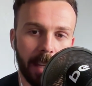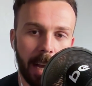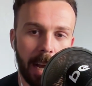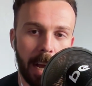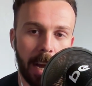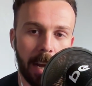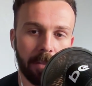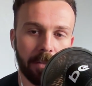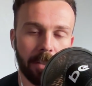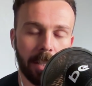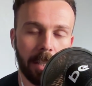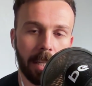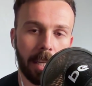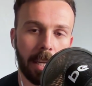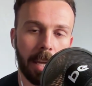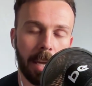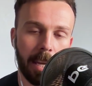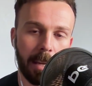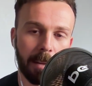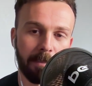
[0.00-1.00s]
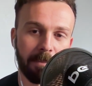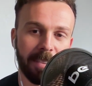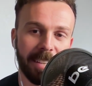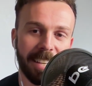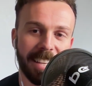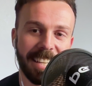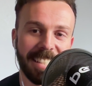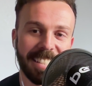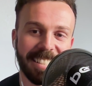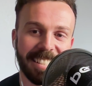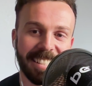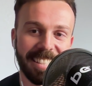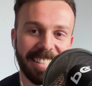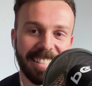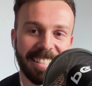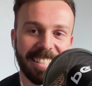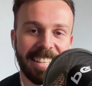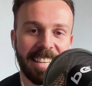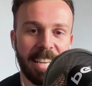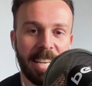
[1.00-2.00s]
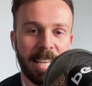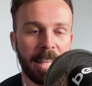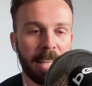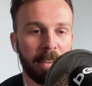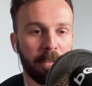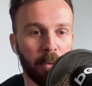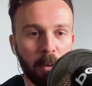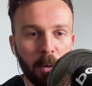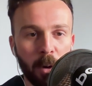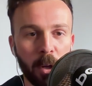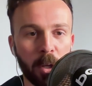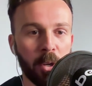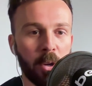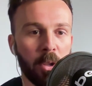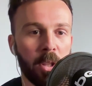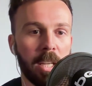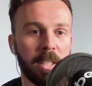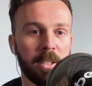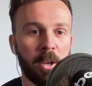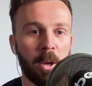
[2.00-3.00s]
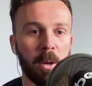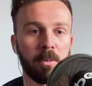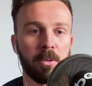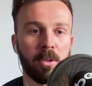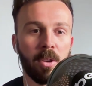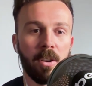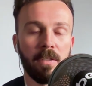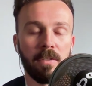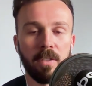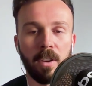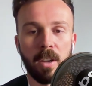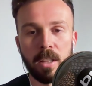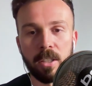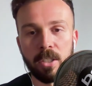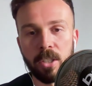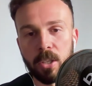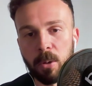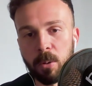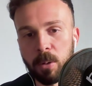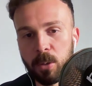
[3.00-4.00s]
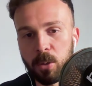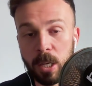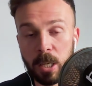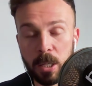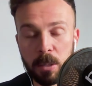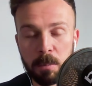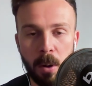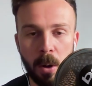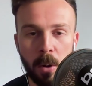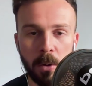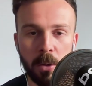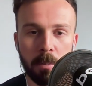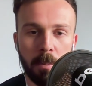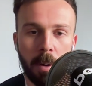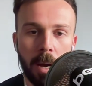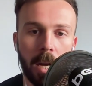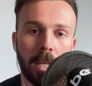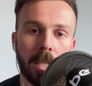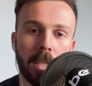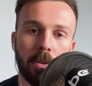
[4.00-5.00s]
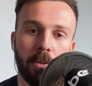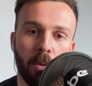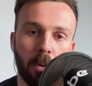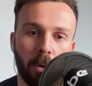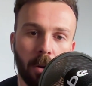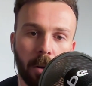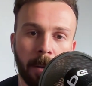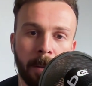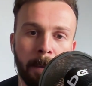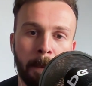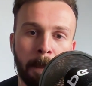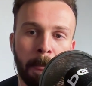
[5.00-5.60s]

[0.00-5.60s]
after the game, and they've all like got their tops off, like, you know, it's post match, all